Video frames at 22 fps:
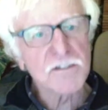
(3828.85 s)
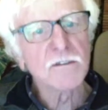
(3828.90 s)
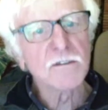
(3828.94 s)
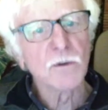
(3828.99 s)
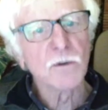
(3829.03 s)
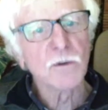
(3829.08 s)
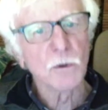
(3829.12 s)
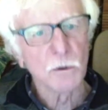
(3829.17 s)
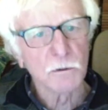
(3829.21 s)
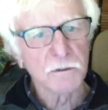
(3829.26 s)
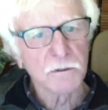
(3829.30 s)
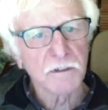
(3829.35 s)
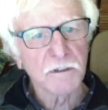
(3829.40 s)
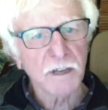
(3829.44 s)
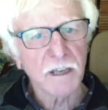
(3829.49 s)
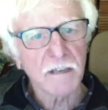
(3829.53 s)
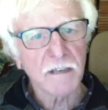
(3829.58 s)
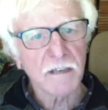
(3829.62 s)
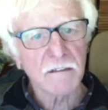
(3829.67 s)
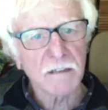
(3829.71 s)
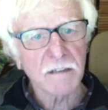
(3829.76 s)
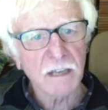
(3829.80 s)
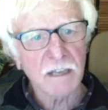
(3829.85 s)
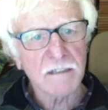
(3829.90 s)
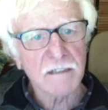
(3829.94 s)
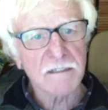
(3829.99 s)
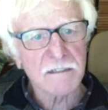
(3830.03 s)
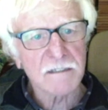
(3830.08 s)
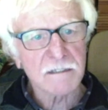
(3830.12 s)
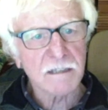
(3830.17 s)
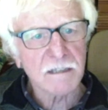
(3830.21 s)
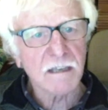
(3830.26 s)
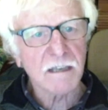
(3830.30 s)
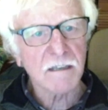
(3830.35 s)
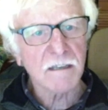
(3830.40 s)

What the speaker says: sword, as